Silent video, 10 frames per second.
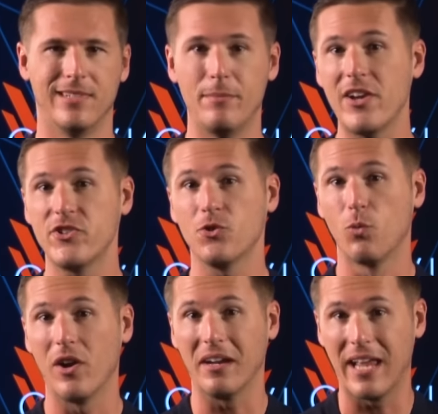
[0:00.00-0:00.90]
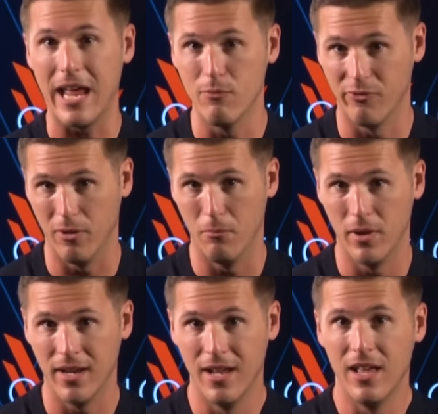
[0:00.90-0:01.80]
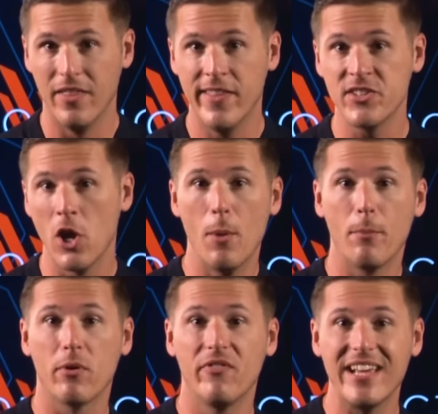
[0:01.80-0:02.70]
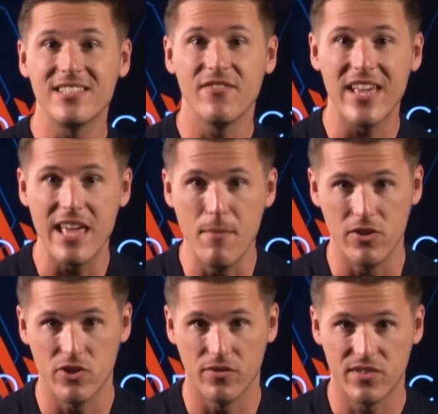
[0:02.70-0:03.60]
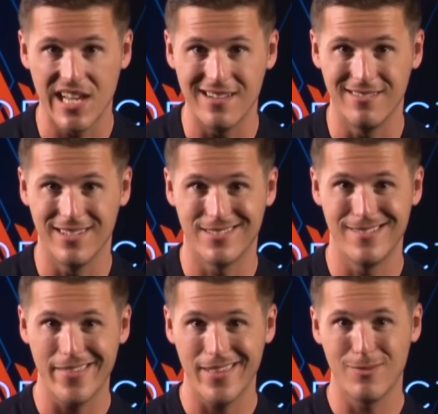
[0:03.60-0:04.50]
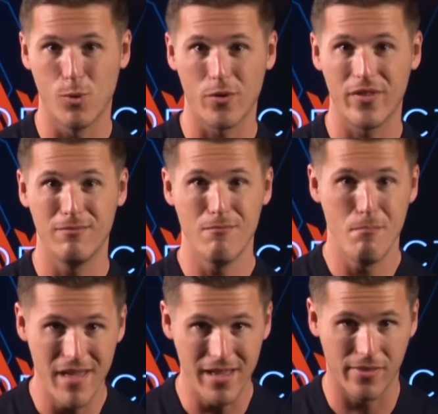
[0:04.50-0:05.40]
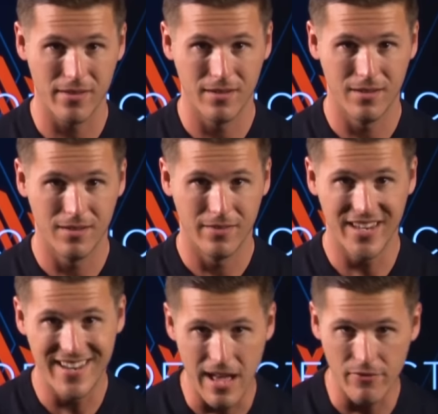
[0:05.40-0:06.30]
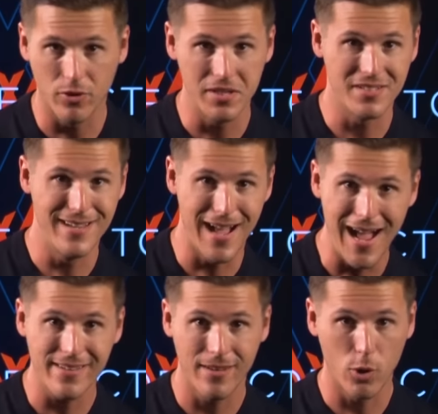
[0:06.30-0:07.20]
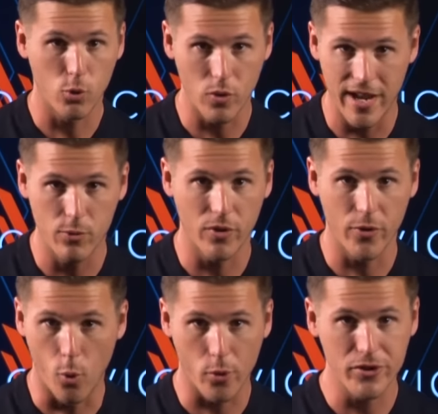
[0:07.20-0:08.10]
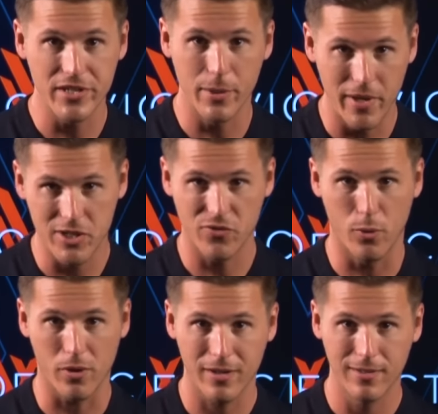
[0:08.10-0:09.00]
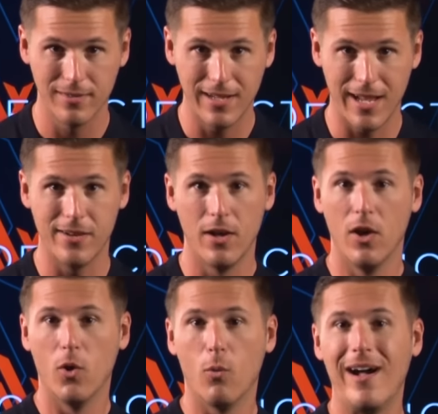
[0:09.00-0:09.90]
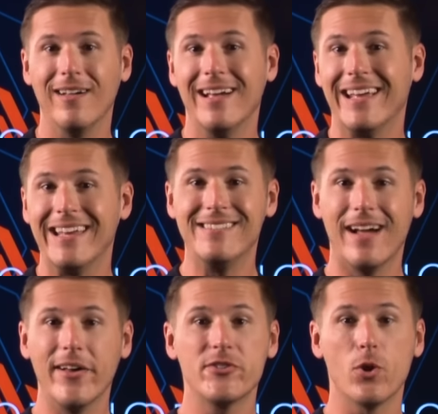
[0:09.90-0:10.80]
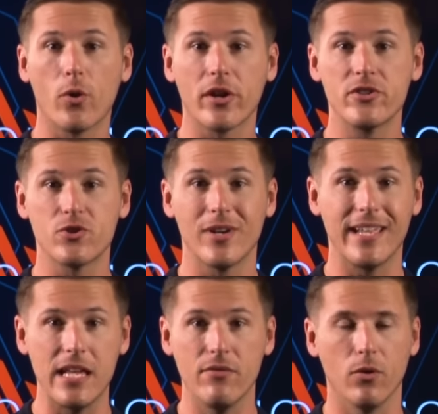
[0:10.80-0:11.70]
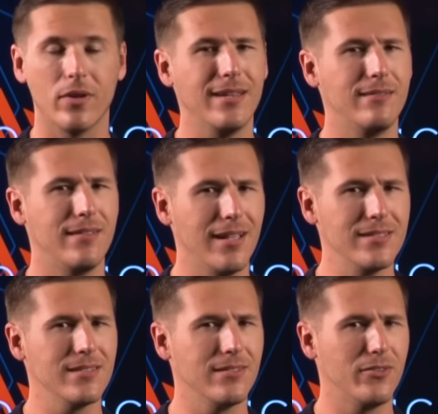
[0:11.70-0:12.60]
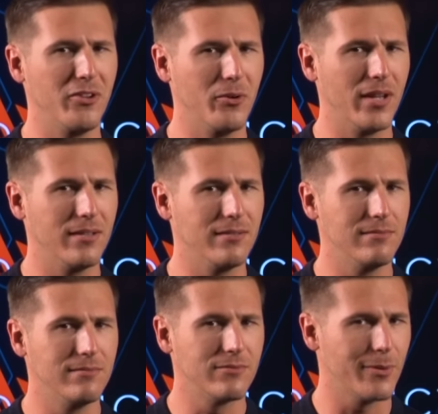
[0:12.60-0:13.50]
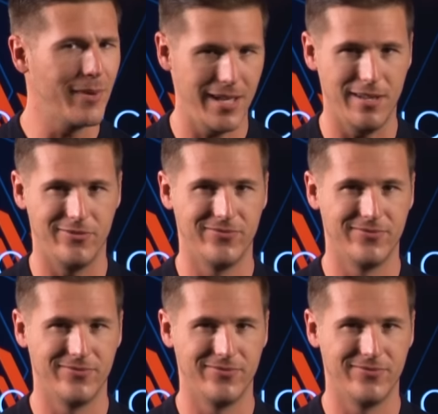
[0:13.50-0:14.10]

I'm not sure where it came from, but this pervasive image of Satan is nothing more than myth. The devil is not red with horns and a pitchfork, and while he does orchestrate evil, he doesn't do it from hell.